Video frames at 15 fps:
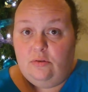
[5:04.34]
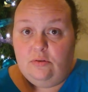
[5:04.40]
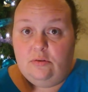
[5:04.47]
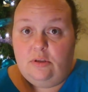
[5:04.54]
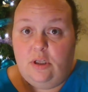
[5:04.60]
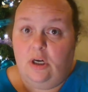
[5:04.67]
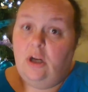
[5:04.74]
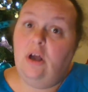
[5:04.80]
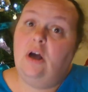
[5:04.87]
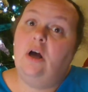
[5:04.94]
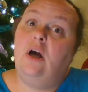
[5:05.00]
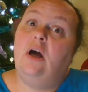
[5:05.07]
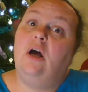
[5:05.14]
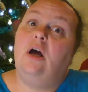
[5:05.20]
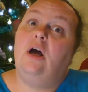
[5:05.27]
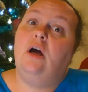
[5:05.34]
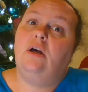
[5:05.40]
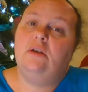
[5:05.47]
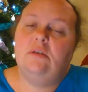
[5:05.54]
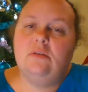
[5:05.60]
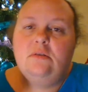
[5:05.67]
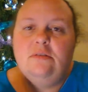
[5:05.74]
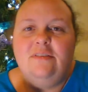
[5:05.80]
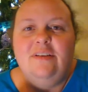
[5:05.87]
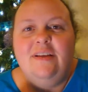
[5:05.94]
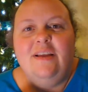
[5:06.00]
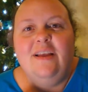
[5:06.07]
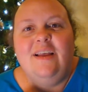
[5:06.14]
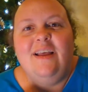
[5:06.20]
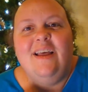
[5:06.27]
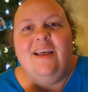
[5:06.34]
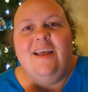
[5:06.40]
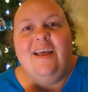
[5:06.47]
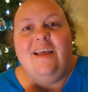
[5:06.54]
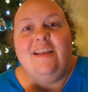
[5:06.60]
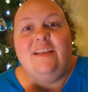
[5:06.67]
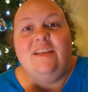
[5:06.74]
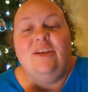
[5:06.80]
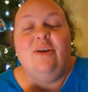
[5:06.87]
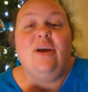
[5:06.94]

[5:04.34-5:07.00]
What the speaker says: da, da, you